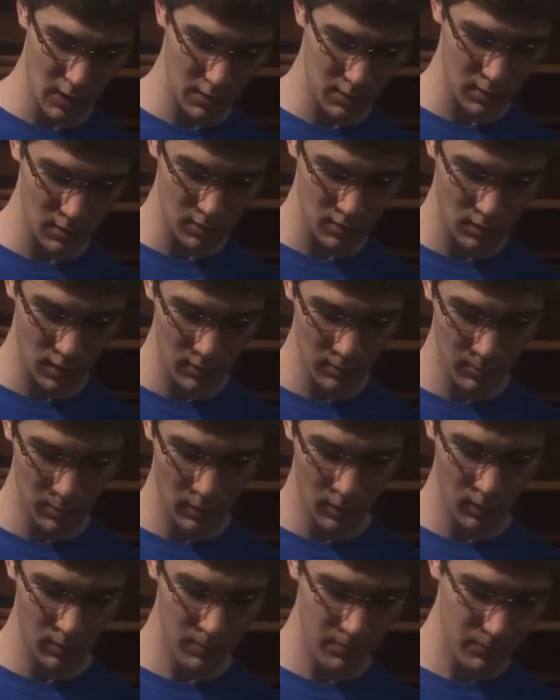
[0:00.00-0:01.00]
Edison's Light
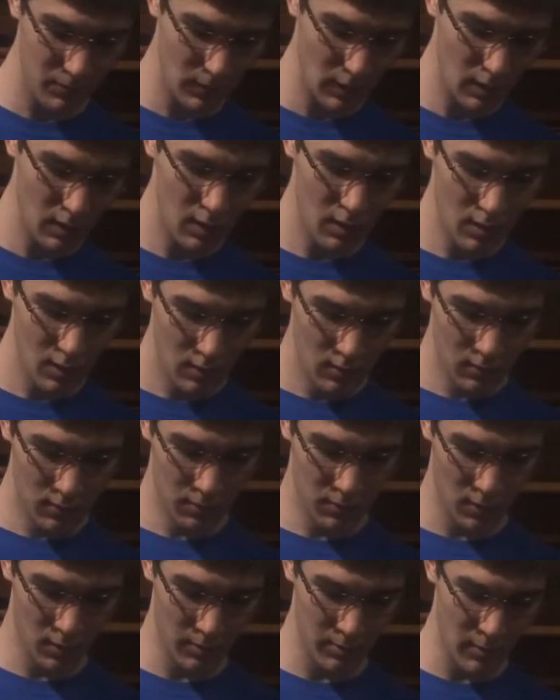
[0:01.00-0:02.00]
Bulb,
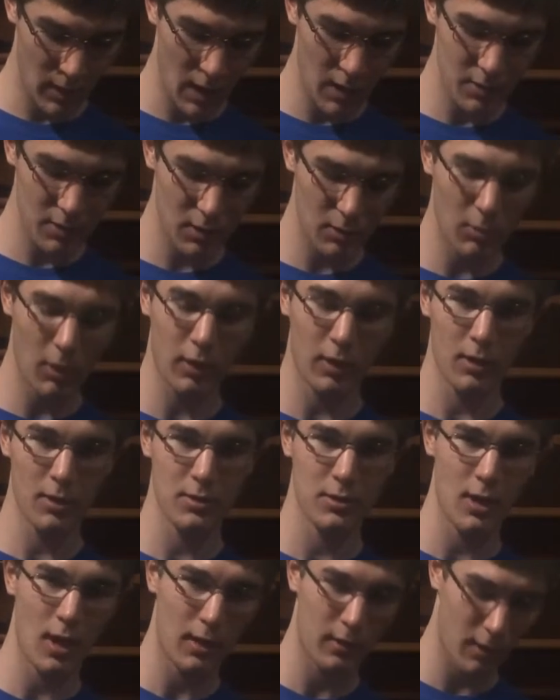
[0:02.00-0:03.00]
from
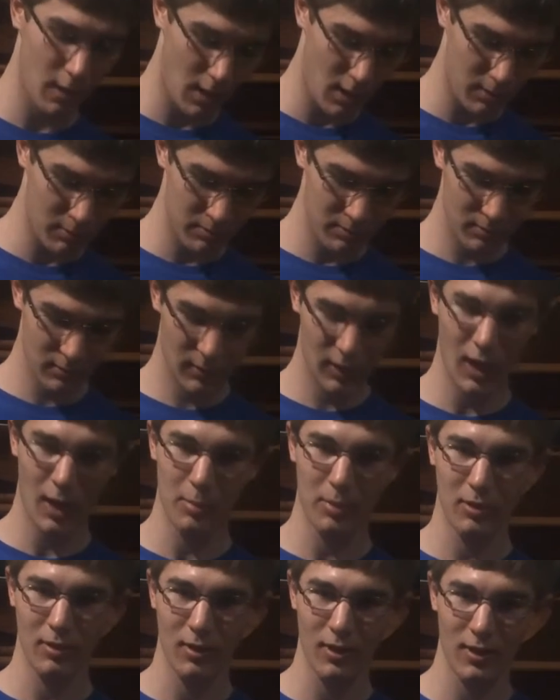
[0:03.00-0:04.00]
EdisonMuckers.com,
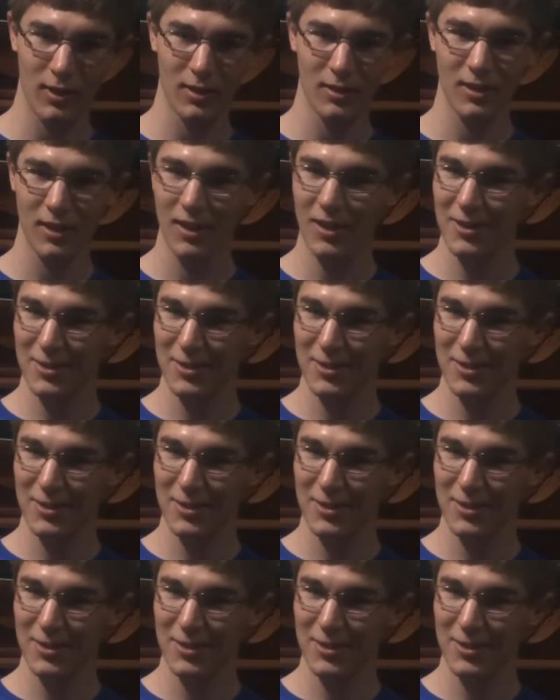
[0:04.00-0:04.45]
copyrighted